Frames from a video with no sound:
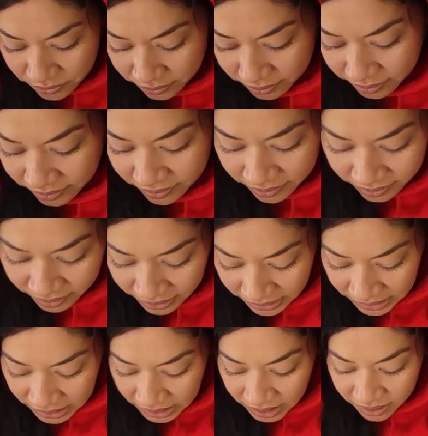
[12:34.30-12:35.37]

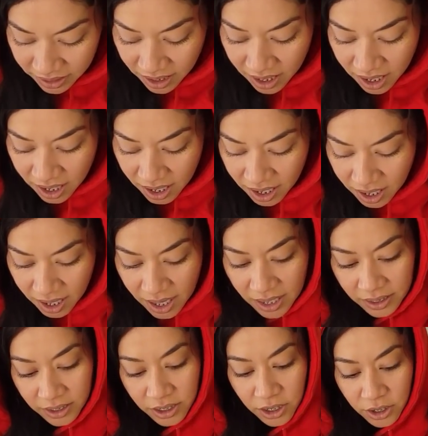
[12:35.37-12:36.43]
Thank you. Thank you.
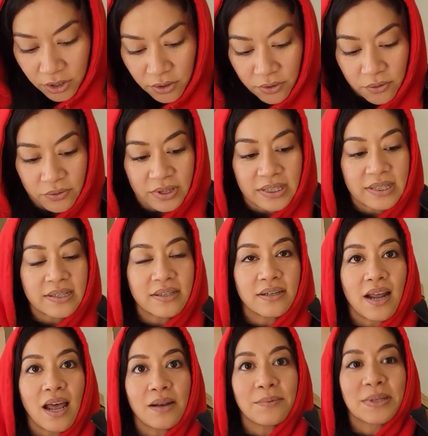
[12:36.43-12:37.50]
Thank this is
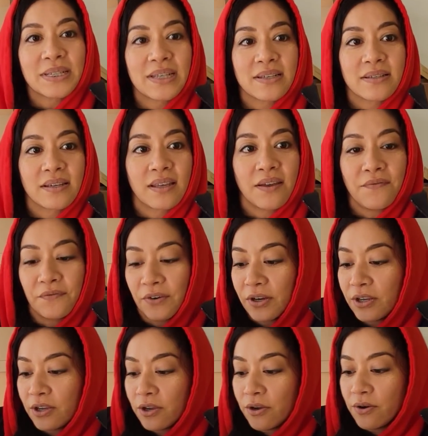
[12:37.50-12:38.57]
anonymous you, as a gift
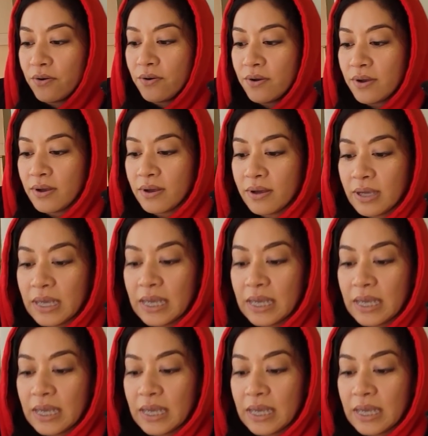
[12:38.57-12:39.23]
Magic for you.